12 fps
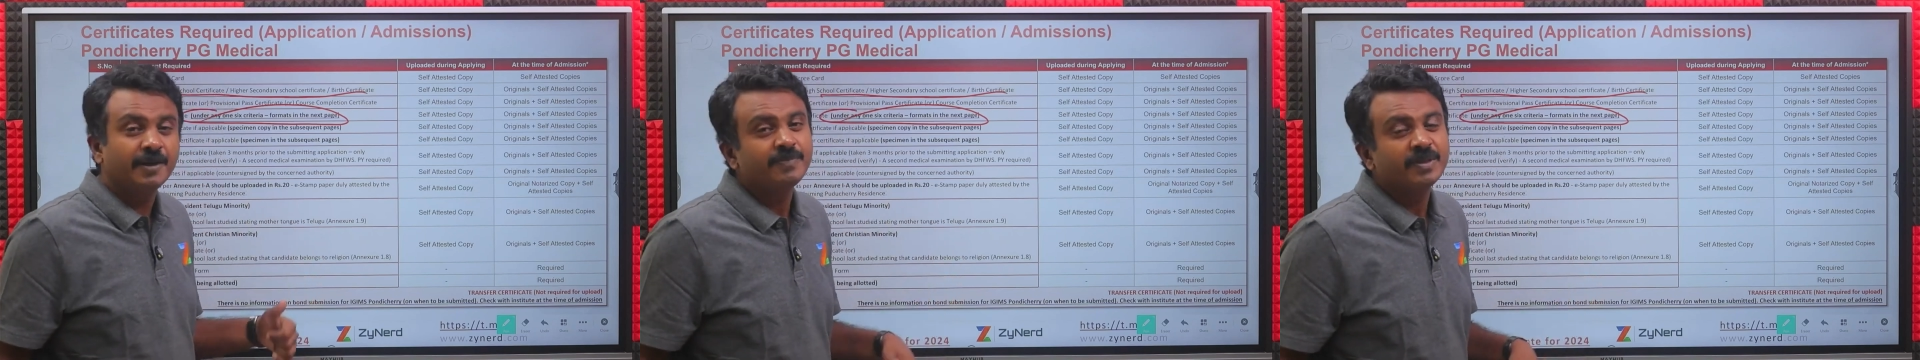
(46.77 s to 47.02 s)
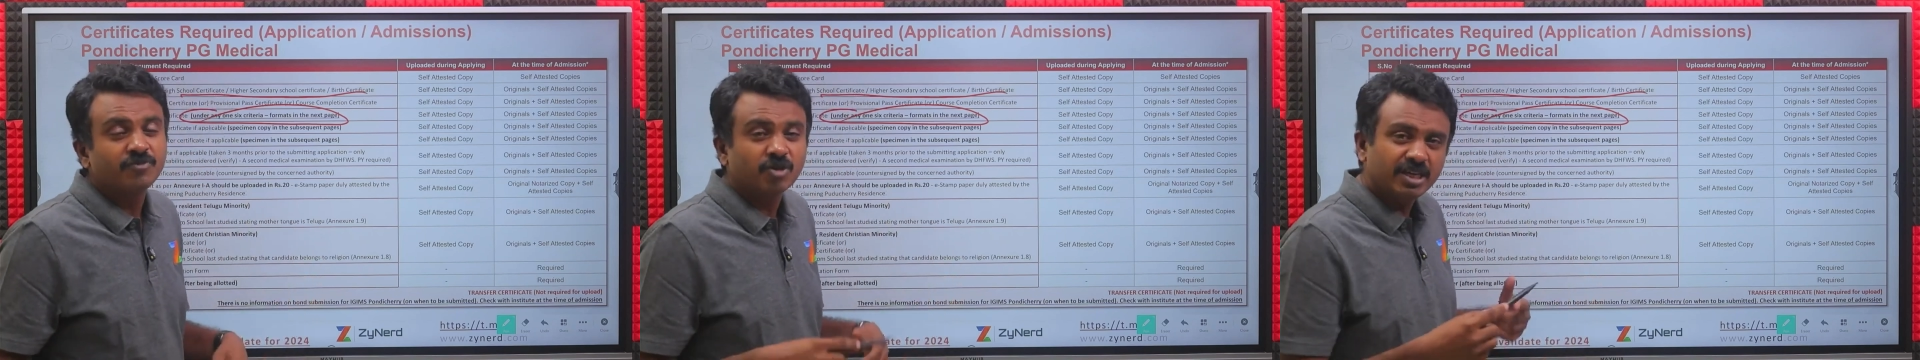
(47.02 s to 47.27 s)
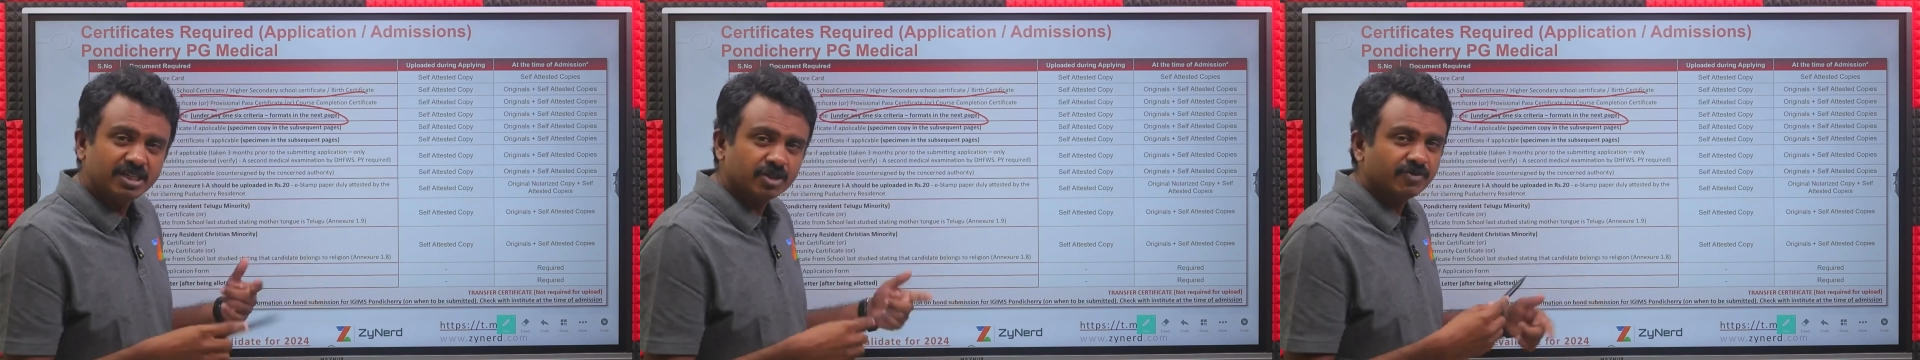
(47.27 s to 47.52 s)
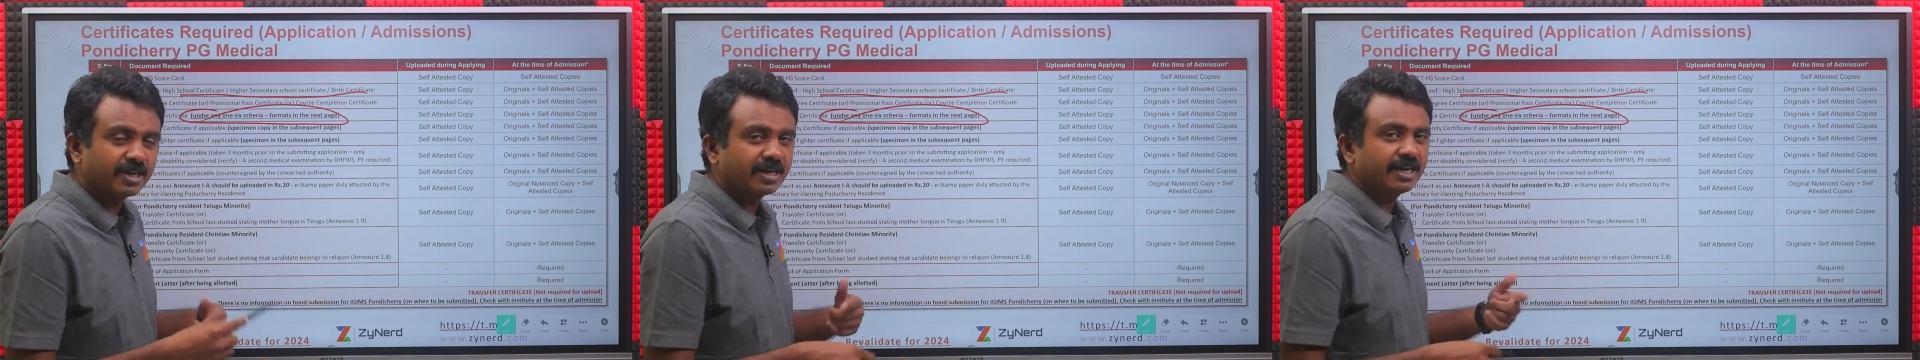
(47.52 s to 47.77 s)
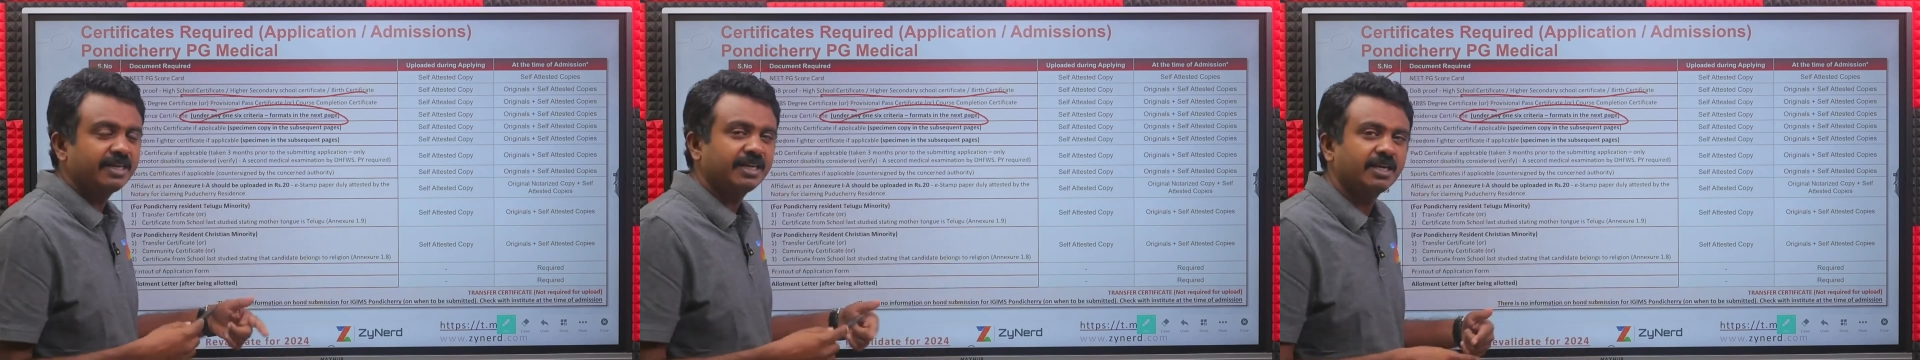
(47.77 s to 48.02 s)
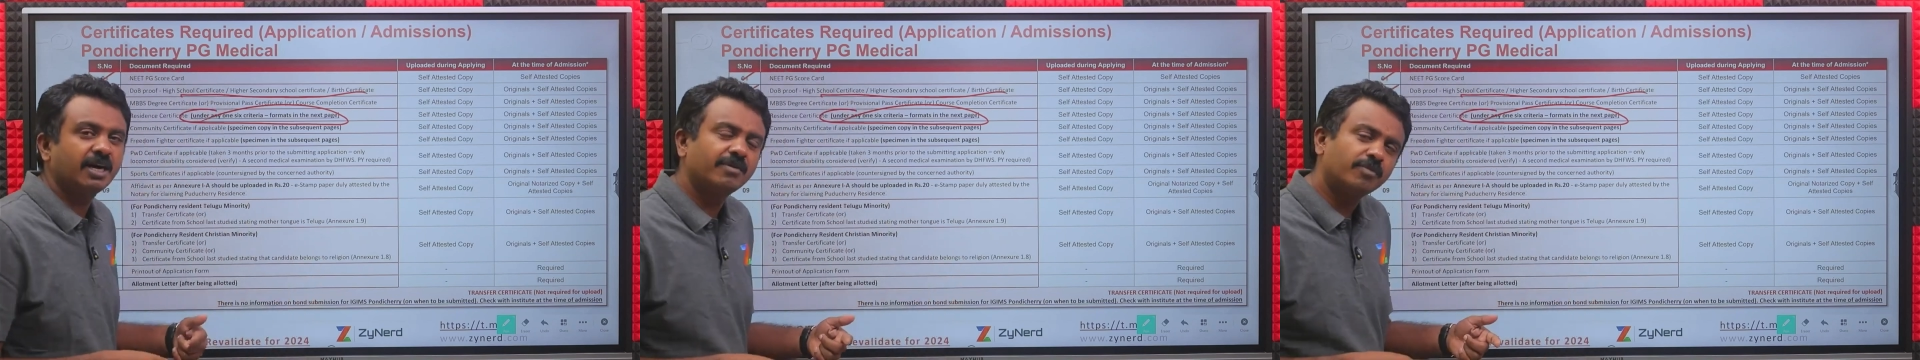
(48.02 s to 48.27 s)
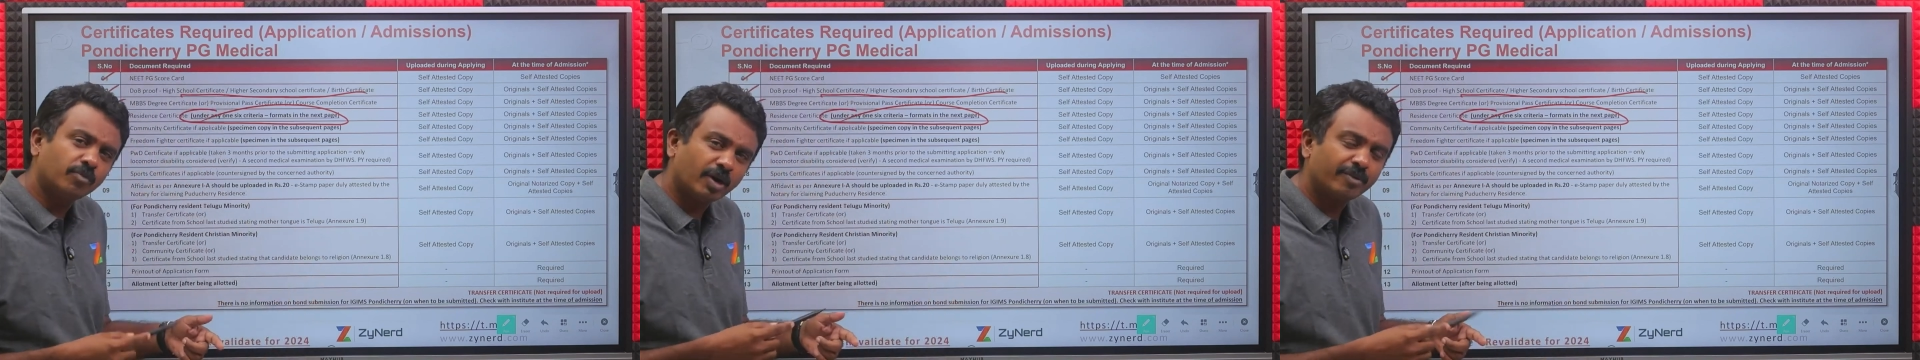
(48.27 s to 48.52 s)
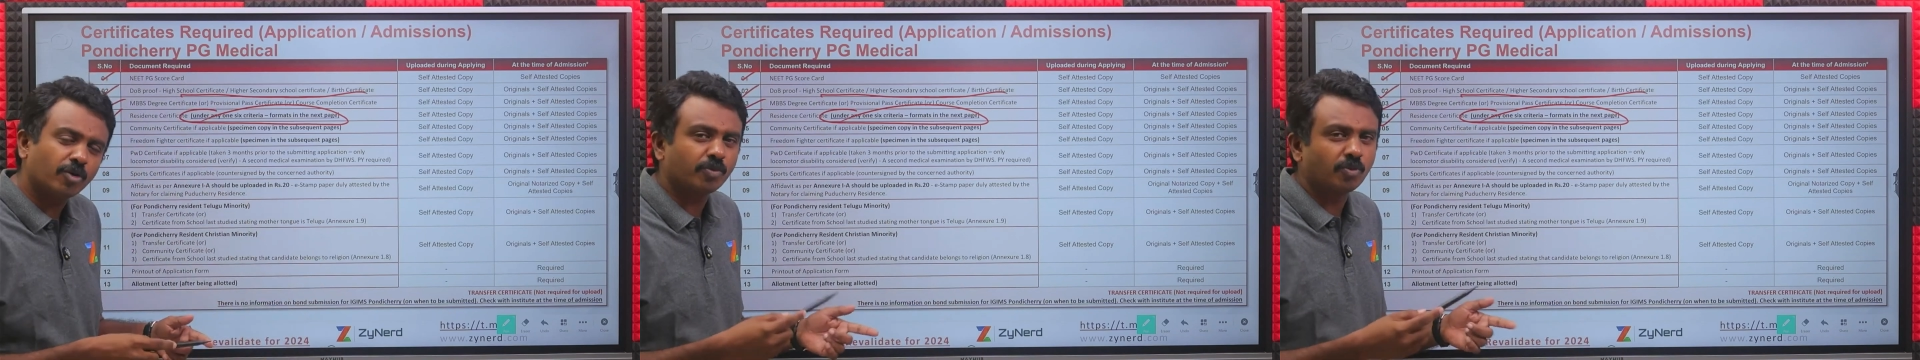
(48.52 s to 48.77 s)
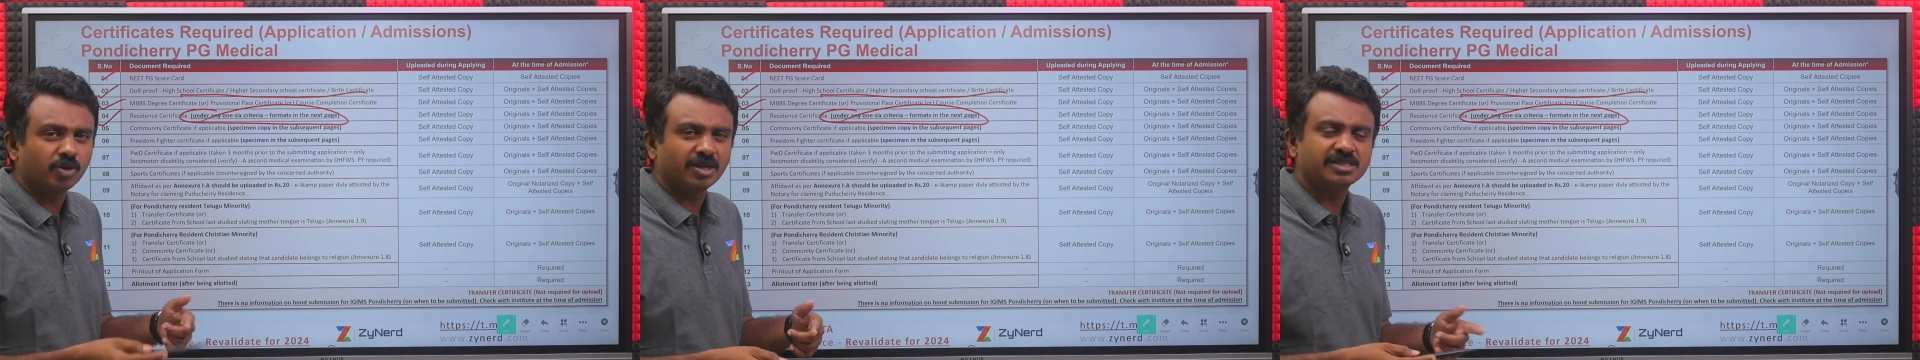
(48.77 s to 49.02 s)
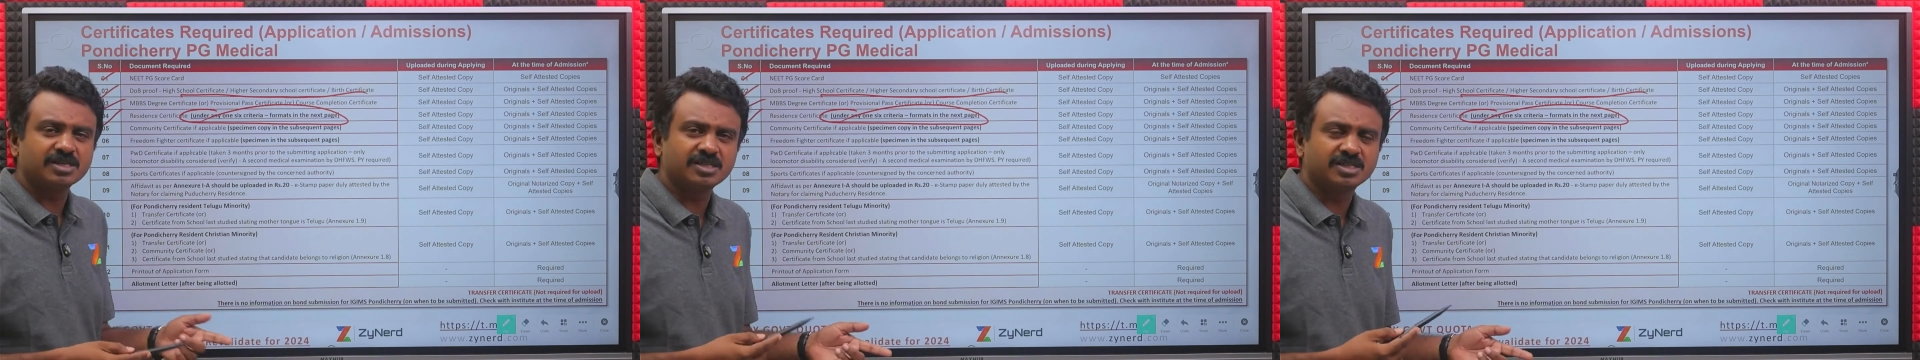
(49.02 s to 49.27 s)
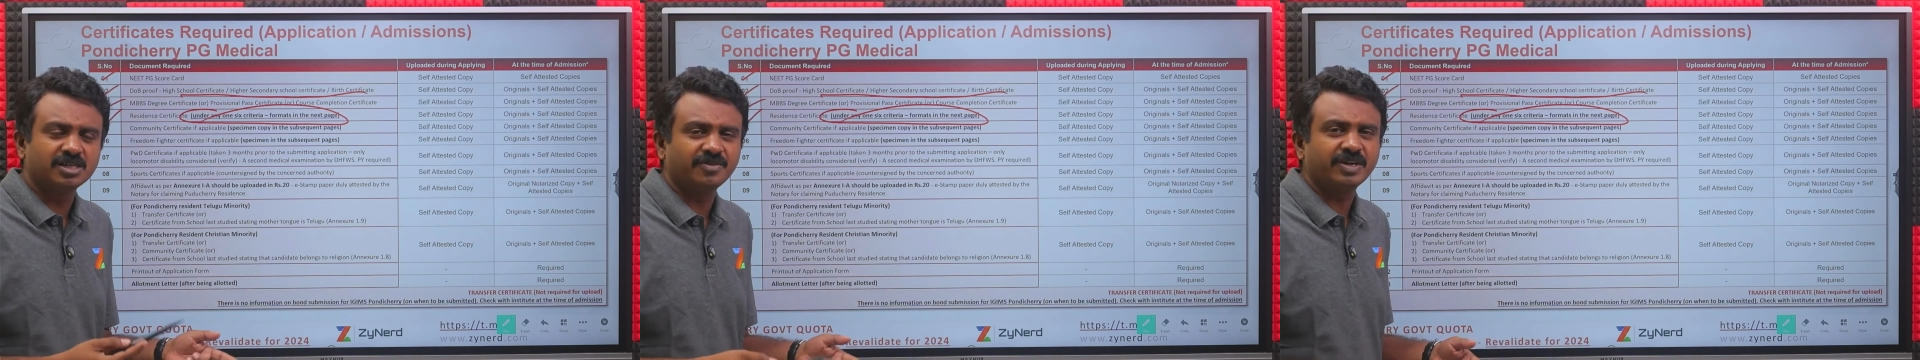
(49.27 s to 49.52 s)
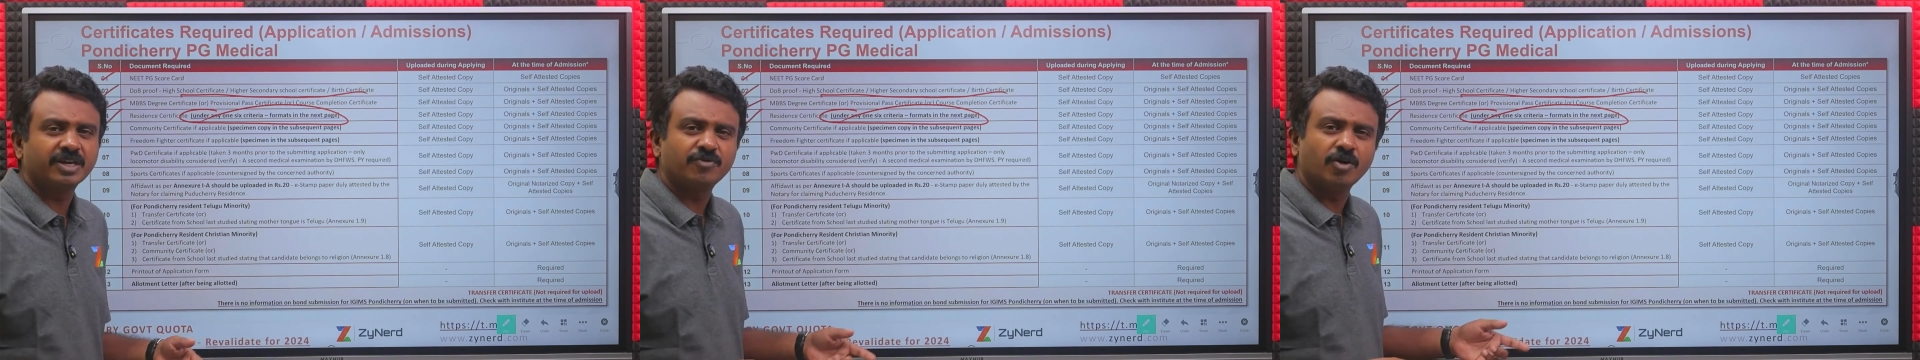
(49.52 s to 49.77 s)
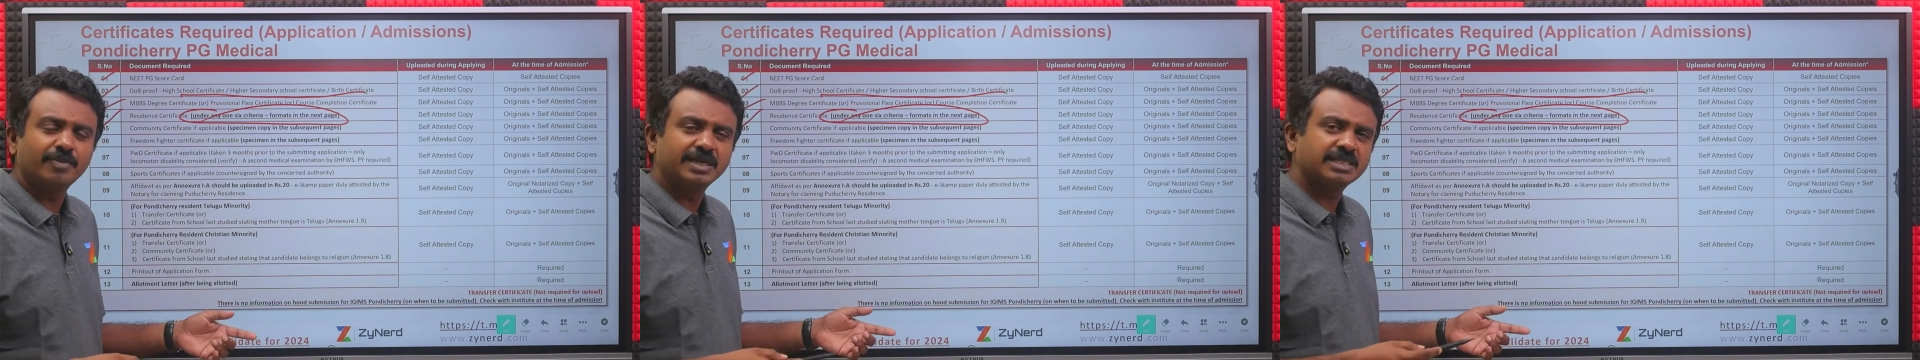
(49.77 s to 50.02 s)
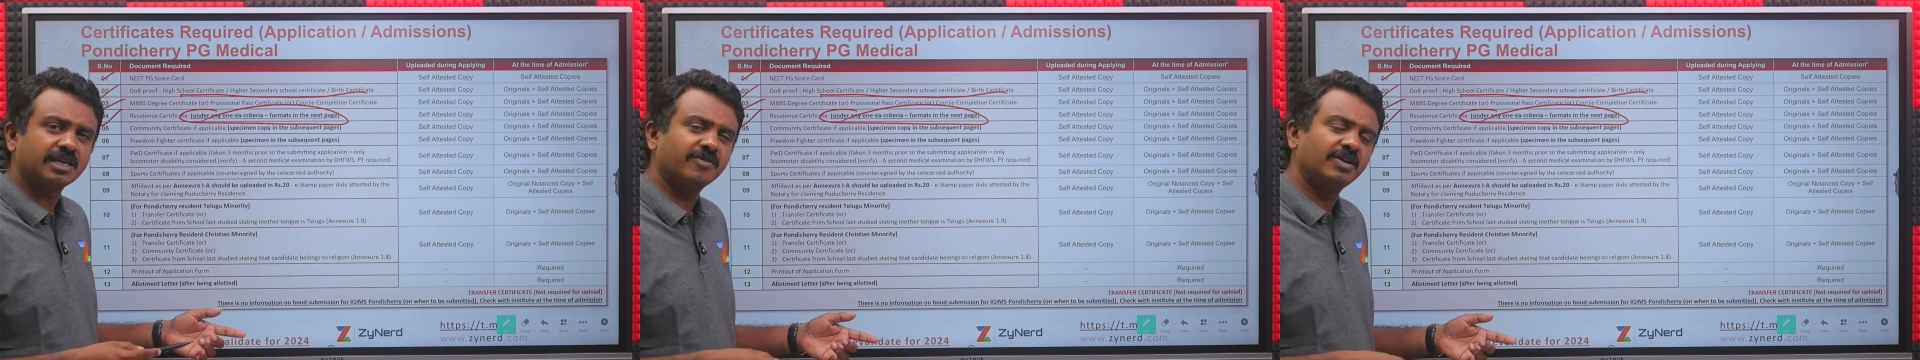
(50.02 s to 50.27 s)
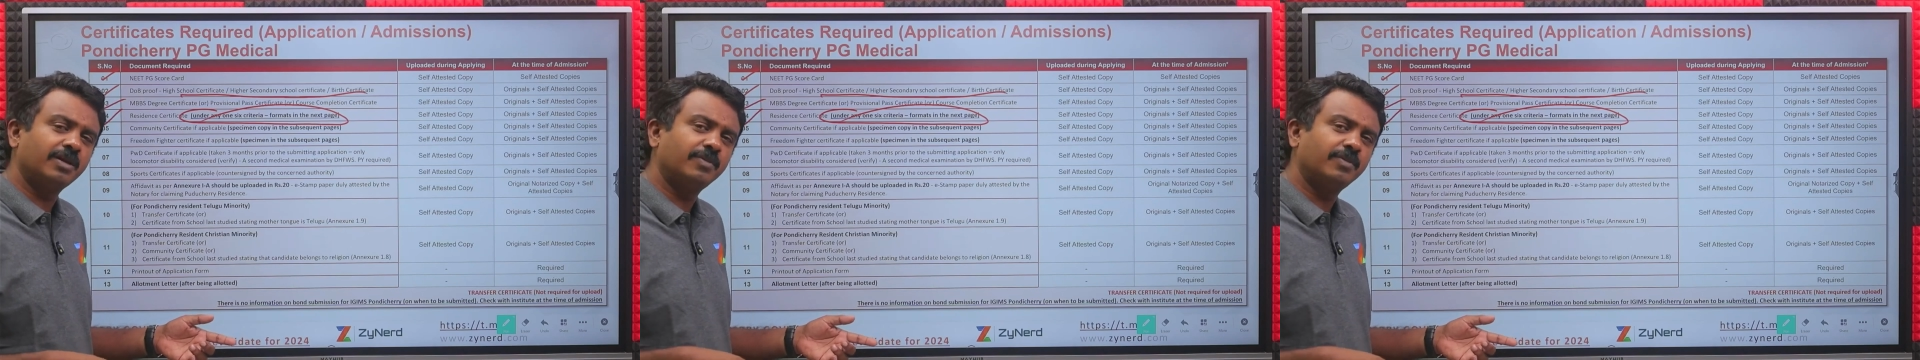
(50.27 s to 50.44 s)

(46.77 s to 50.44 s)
For each of the criteria, one or more residence certificate formats are available.